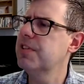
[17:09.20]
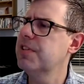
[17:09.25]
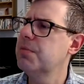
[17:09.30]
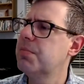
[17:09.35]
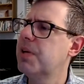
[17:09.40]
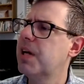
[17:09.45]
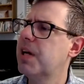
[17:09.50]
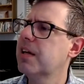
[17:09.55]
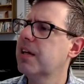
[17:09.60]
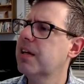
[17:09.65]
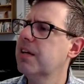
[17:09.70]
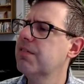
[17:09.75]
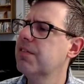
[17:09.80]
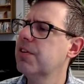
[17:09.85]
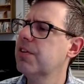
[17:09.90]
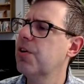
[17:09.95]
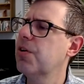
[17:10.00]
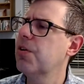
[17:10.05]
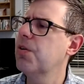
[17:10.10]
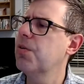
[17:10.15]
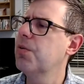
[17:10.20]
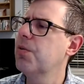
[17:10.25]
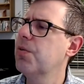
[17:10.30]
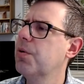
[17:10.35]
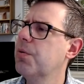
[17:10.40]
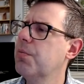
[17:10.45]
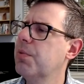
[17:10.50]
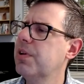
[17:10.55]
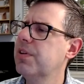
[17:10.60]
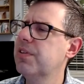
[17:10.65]
feedback, even though
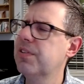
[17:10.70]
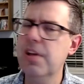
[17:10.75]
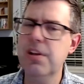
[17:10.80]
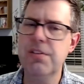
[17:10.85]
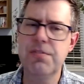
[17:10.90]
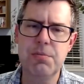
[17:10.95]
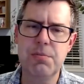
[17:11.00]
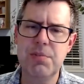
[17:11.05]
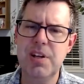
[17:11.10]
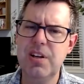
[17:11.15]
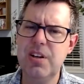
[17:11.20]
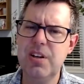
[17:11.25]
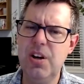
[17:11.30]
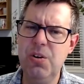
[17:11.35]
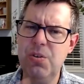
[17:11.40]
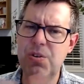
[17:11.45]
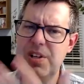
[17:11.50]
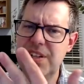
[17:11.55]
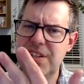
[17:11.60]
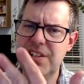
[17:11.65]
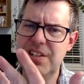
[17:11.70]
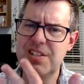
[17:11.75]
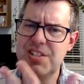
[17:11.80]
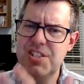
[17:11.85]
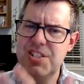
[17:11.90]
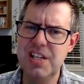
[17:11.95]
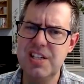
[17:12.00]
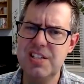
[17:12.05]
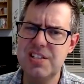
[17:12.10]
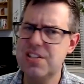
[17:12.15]
myself, I'm like, oh, I need to
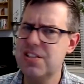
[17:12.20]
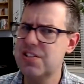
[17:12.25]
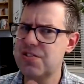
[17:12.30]
change it.